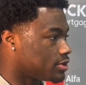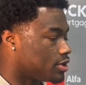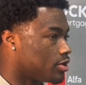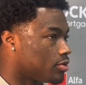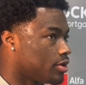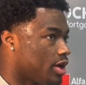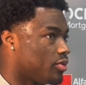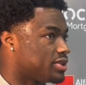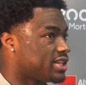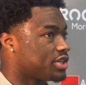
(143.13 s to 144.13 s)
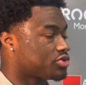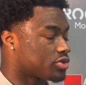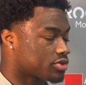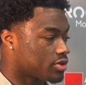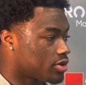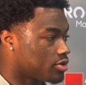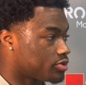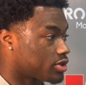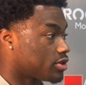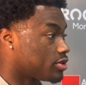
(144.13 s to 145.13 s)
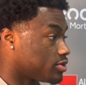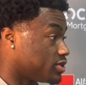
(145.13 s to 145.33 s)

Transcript: You know, when we set short-term goals, we start